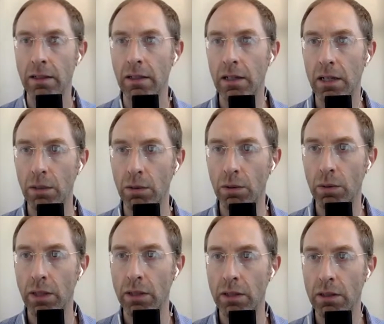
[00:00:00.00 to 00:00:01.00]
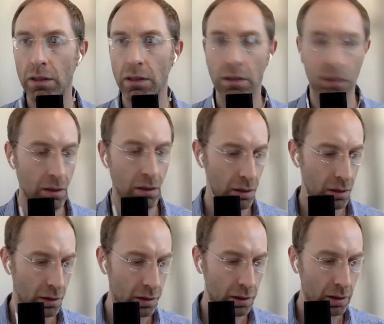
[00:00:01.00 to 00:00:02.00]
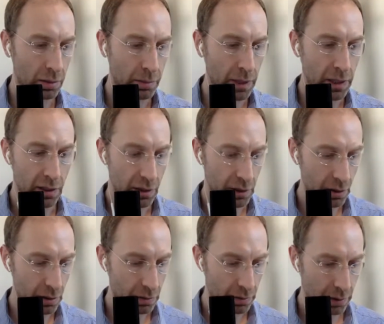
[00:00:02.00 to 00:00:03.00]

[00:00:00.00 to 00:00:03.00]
I will wait another minute or two.